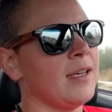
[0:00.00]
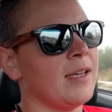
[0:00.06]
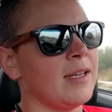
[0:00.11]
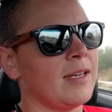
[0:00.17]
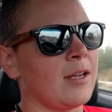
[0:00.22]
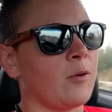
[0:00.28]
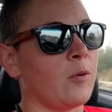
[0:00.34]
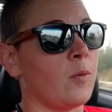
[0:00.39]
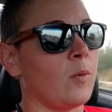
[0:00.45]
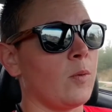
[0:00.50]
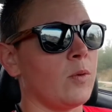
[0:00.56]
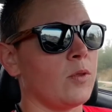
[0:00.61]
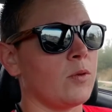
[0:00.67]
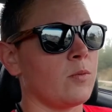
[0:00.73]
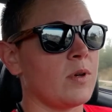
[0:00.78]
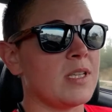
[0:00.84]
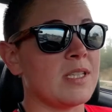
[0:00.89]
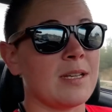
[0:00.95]
Now, the
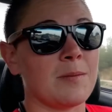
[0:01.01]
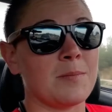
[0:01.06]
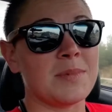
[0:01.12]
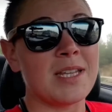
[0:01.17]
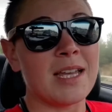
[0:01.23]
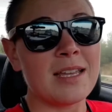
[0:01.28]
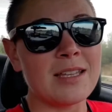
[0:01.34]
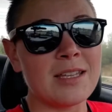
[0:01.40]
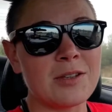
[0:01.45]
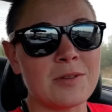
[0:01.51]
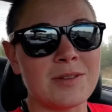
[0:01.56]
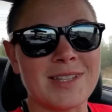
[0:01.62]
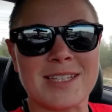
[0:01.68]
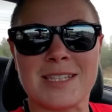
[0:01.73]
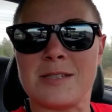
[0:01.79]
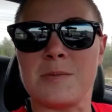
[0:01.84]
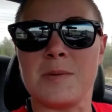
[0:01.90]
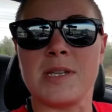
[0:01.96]
reason I'm telling you
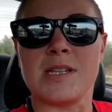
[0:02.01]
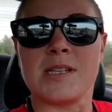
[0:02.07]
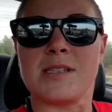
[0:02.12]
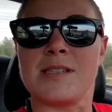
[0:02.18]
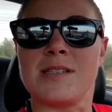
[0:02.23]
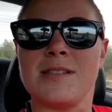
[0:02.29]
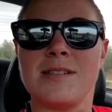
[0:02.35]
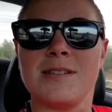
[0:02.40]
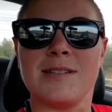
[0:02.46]
this is because